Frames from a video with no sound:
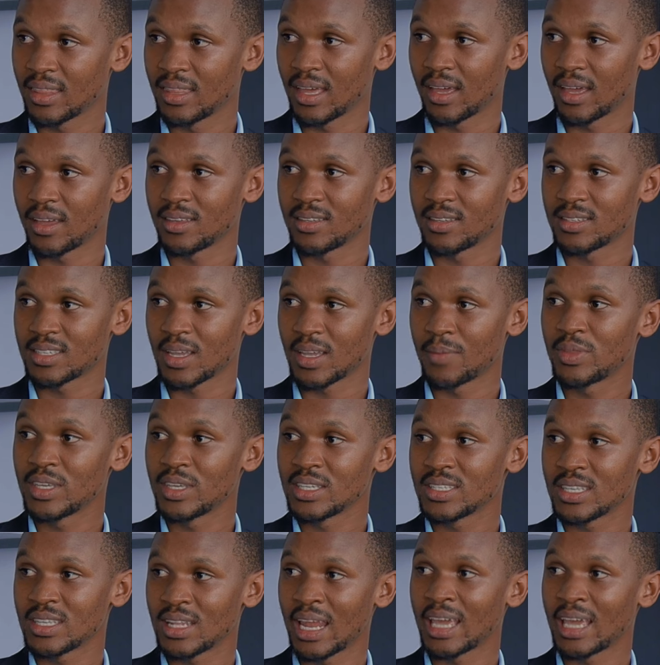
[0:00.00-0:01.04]
There is
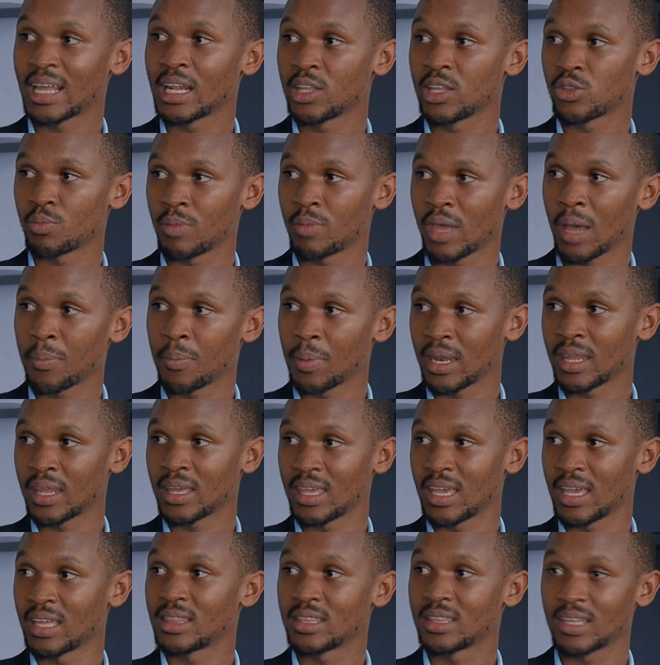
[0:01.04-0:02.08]
something's likely to be happening,
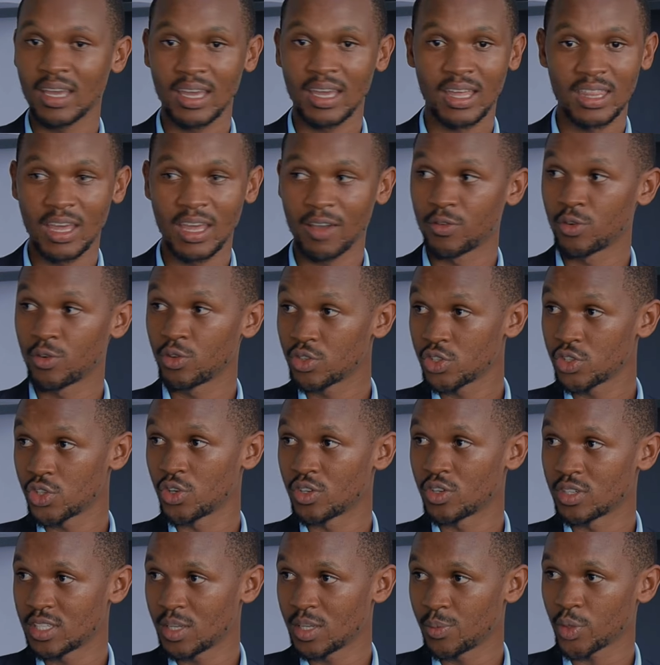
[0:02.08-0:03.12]
yet they have not
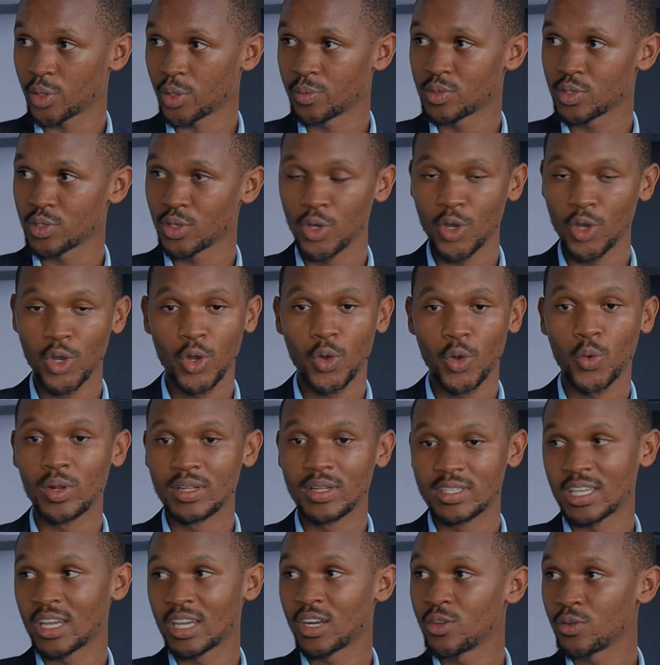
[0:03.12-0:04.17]
shown symptoms.
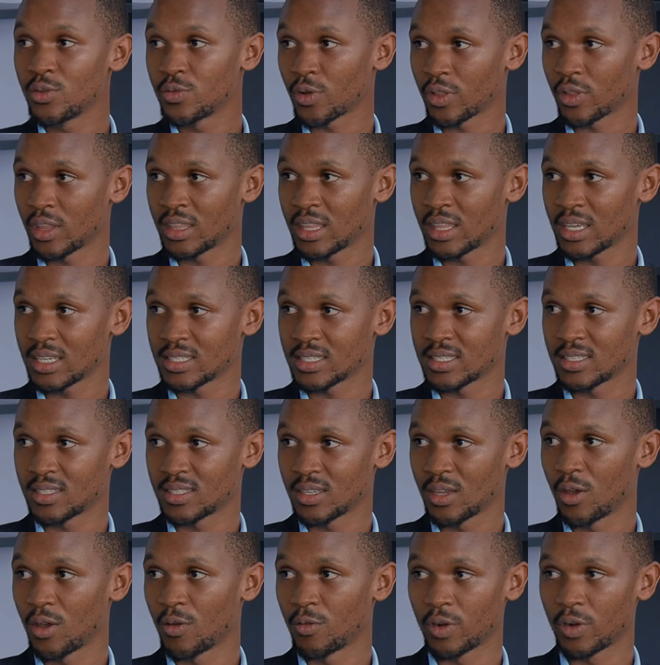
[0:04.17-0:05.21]
We'll send you for the tests.
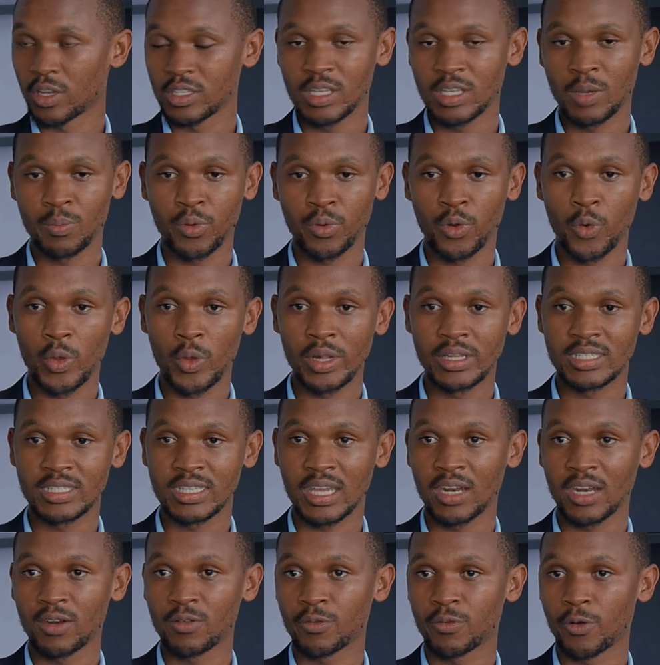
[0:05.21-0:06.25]
For example, we'll
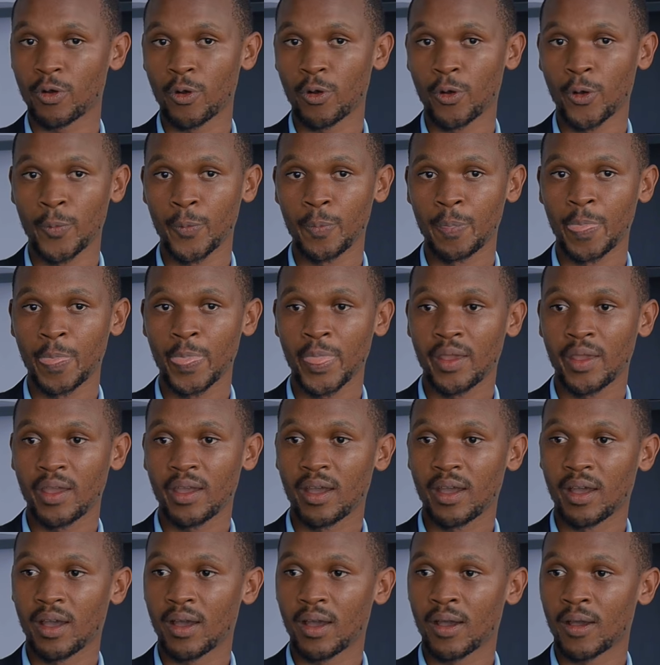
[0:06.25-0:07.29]
send for
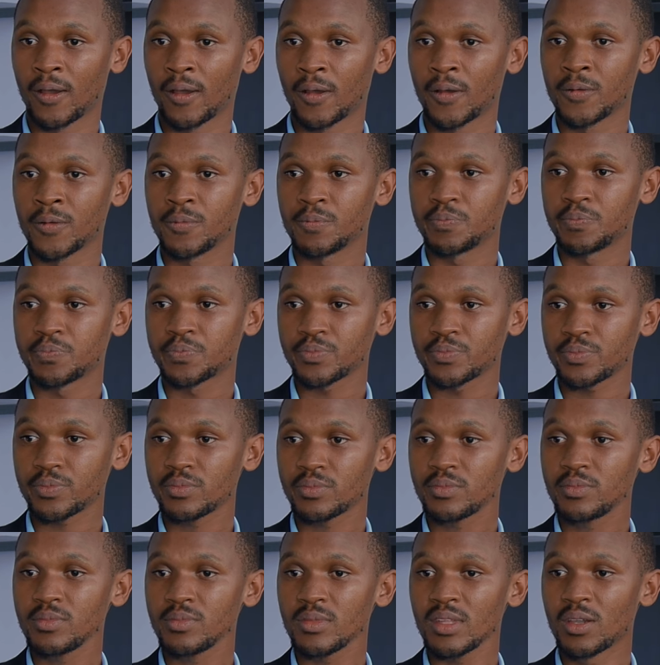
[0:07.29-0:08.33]
uh,
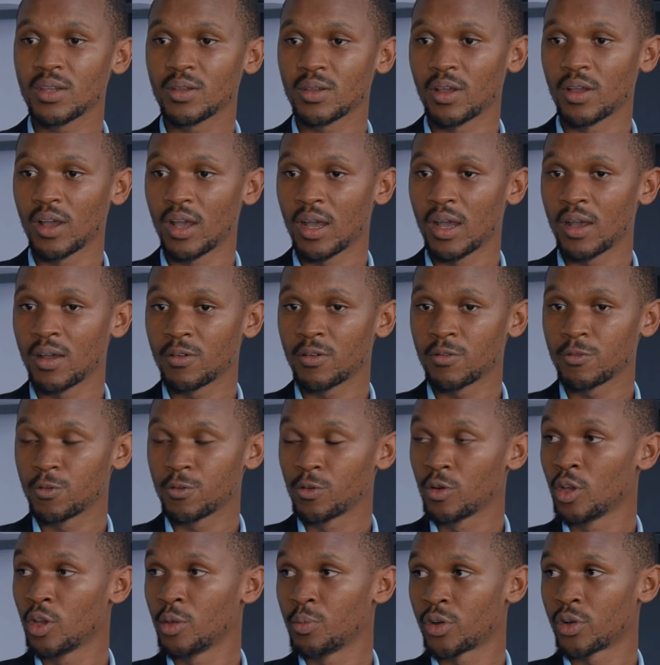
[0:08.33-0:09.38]
uh,
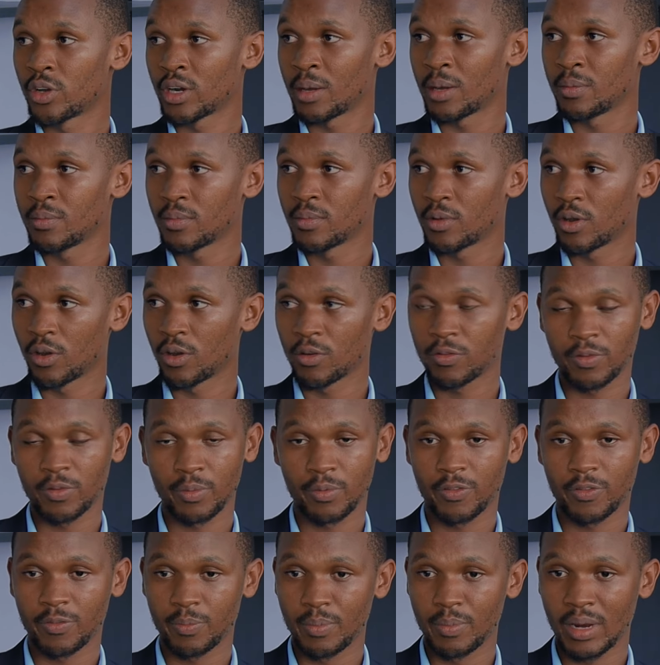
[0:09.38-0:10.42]
full hemogram or
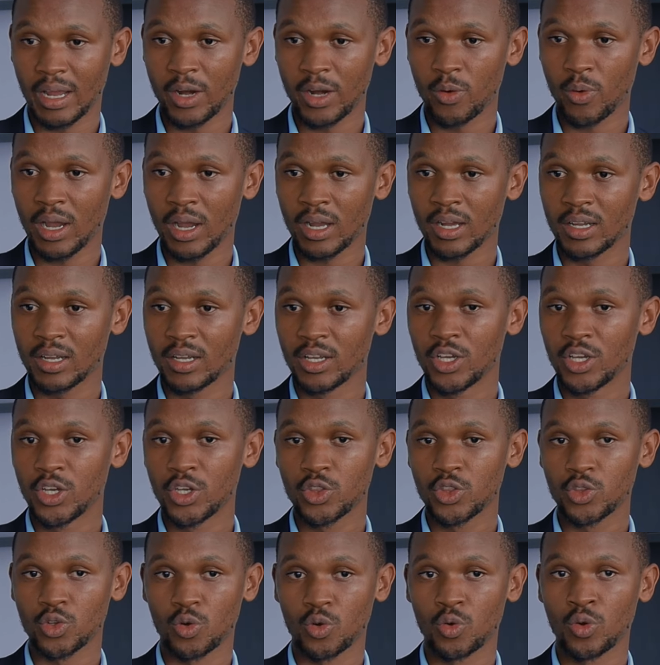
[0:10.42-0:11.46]
blood work
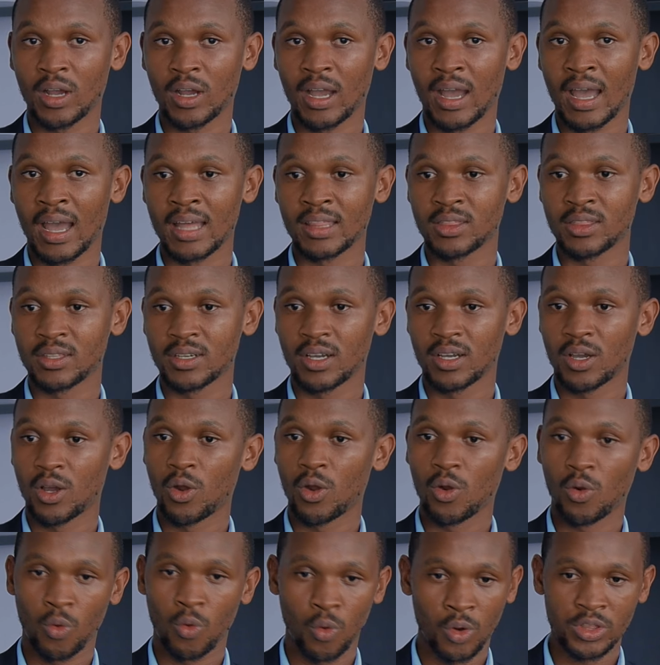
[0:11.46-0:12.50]
to look at
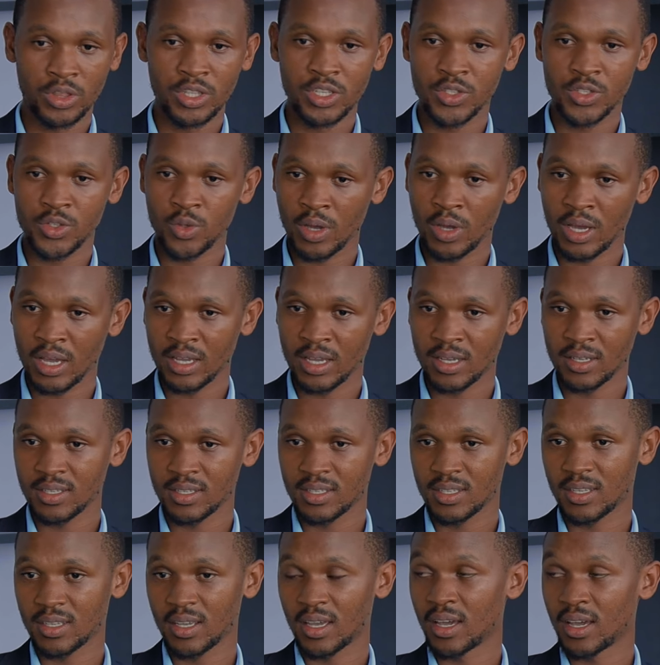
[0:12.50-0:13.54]
what is your
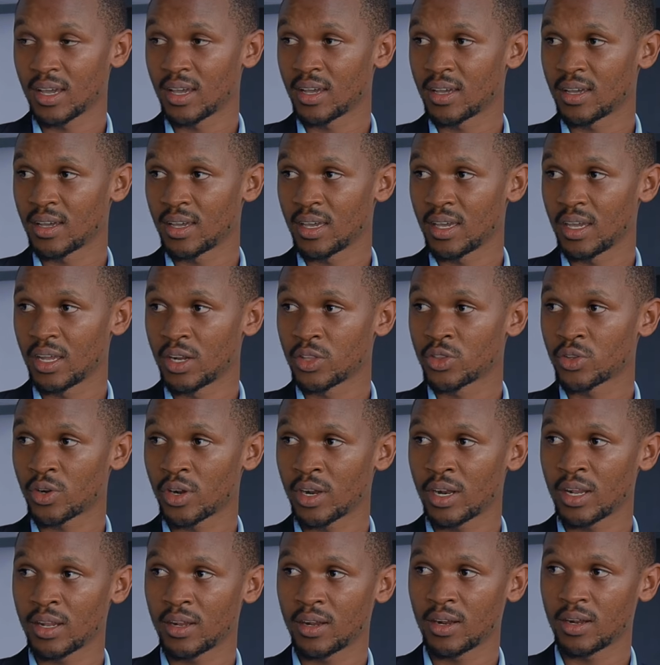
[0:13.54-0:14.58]
uh,
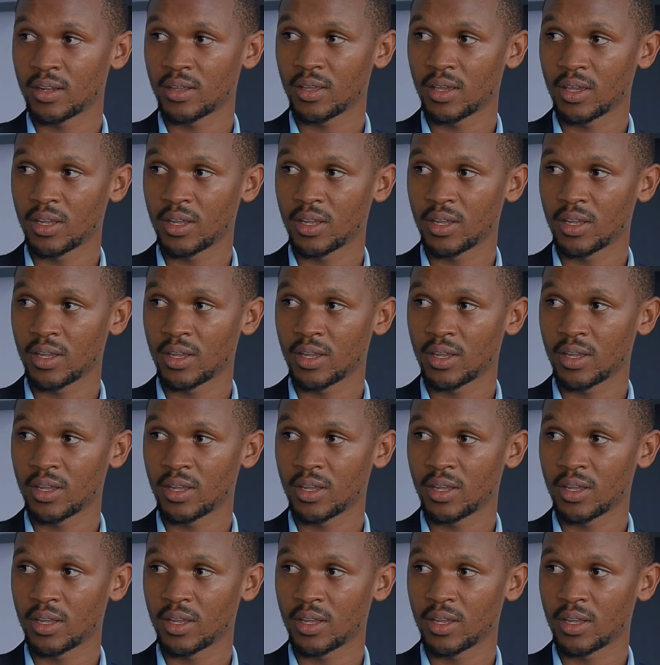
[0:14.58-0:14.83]
erythro,